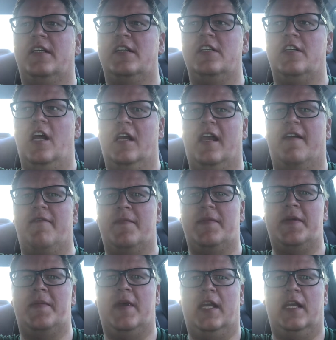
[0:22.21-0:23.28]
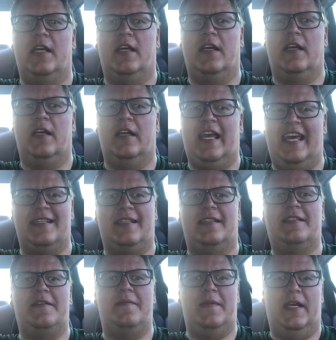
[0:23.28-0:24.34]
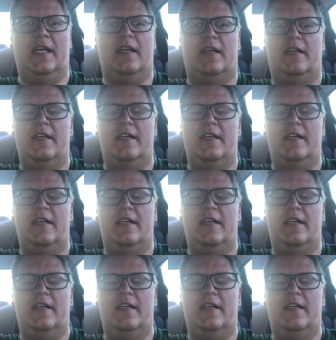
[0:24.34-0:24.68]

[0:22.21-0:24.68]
Shauna gave him to me. It to me.